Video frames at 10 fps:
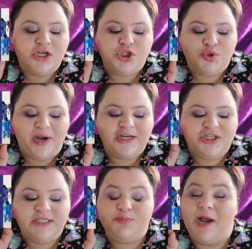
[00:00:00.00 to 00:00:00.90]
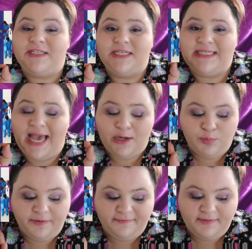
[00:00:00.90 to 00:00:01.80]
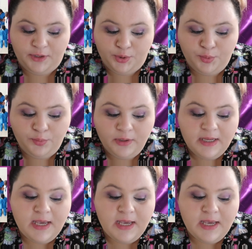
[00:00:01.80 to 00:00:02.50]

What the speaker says: Strategies, Practice, and Review,